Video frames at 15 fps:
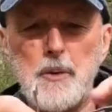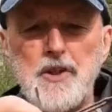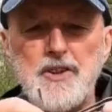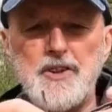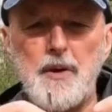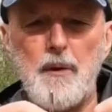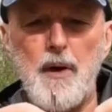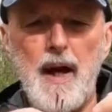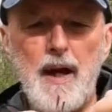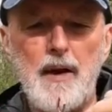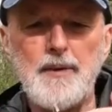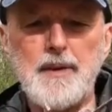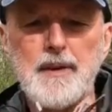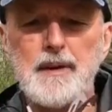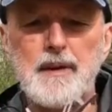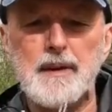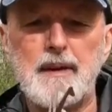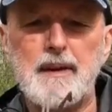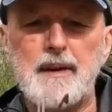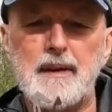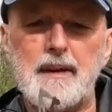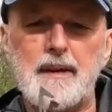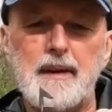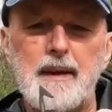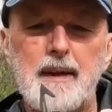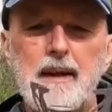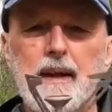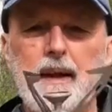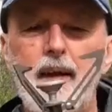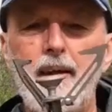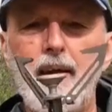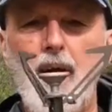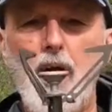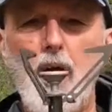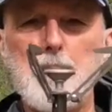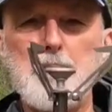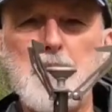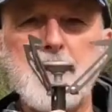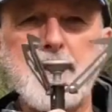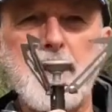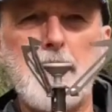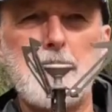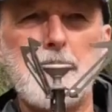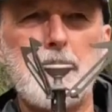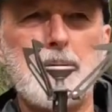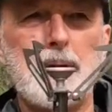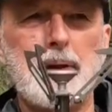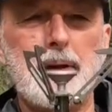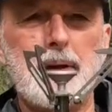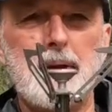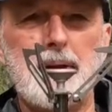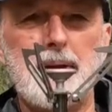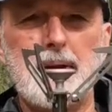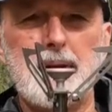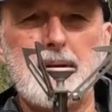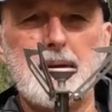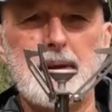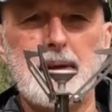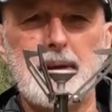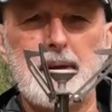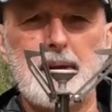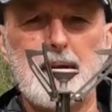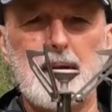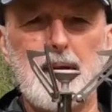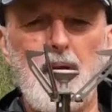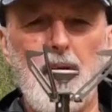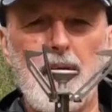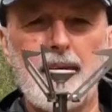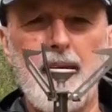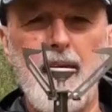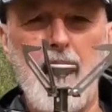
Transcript: twists around, and that opens up like